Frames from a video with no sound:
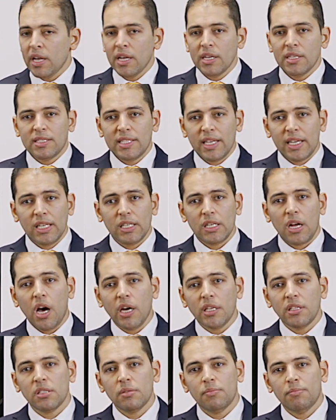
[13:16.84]
Second
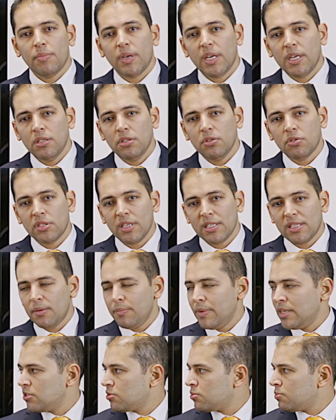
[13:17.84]
item in your data
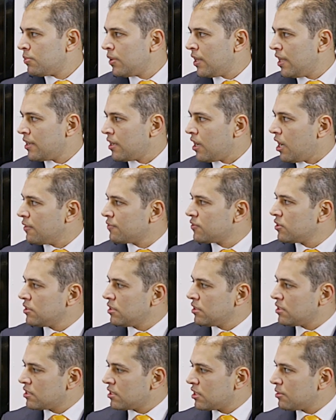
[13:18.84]
management plan after the
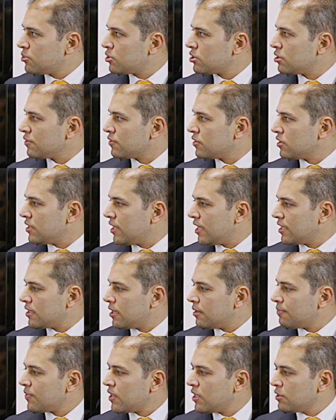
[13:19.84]
description of the data,
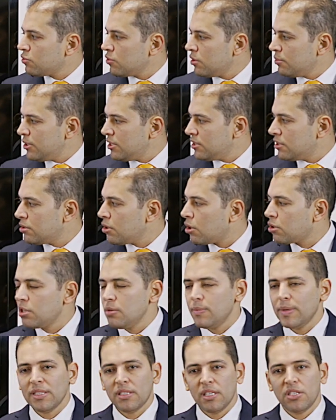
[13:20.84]
it will be the
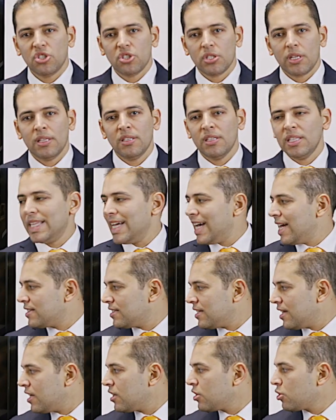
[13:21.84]
documentation and the
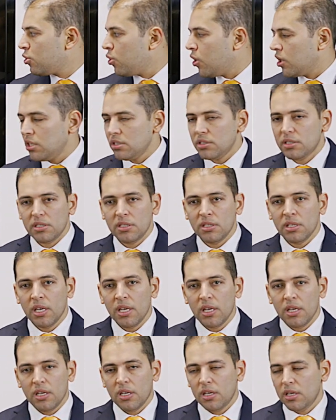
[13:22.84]
data quality
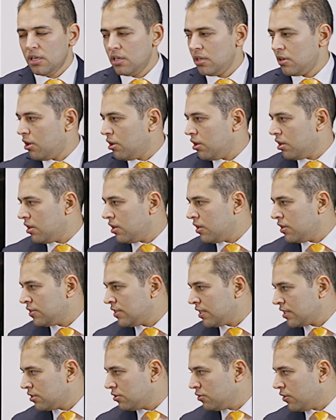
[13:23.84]

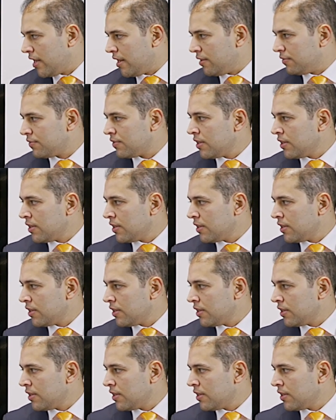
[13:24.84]
that you have.